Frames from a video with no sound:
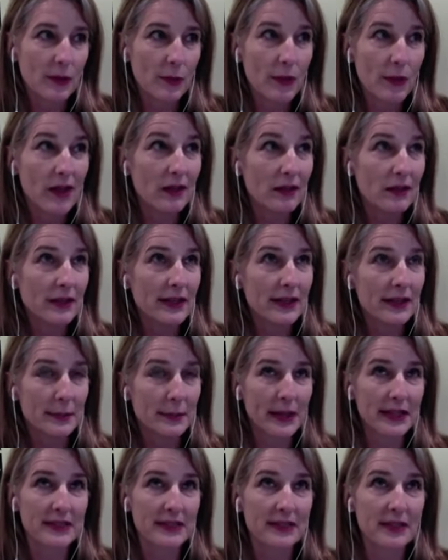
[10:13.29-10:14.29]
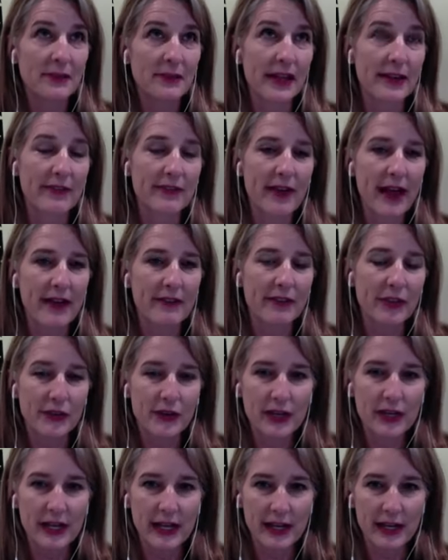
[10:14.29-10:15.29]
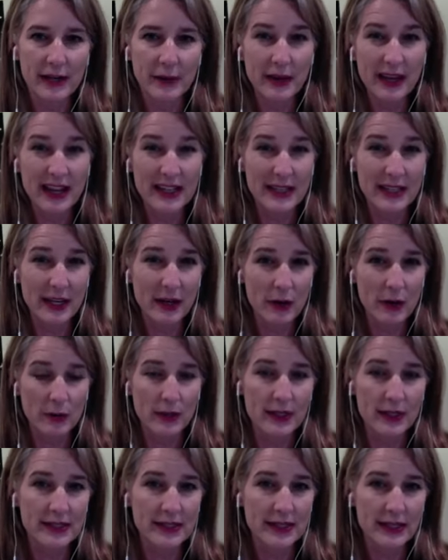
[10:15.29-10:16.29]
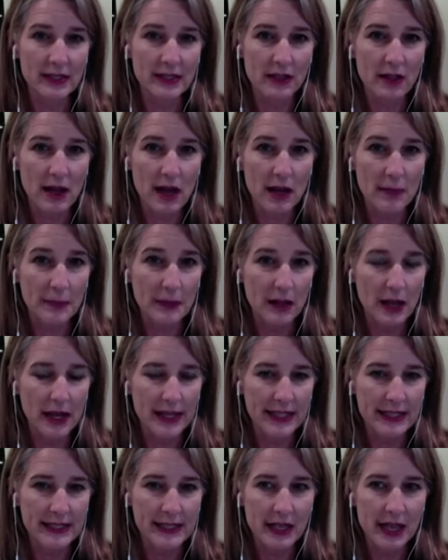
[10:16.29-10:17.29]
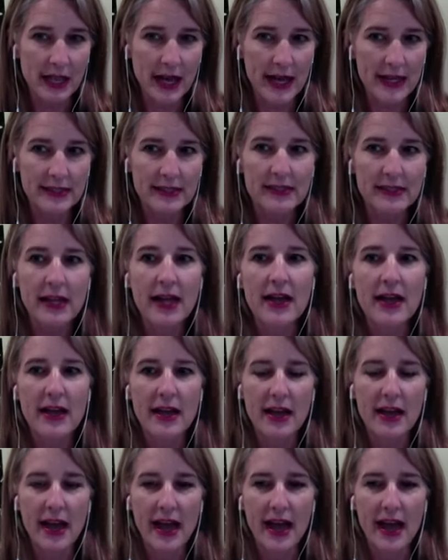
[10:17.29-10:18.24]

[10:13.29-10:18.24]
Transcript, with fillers: well, it depends, like five thirty, because I go to a six o'clock Pilates class. Uh-huh.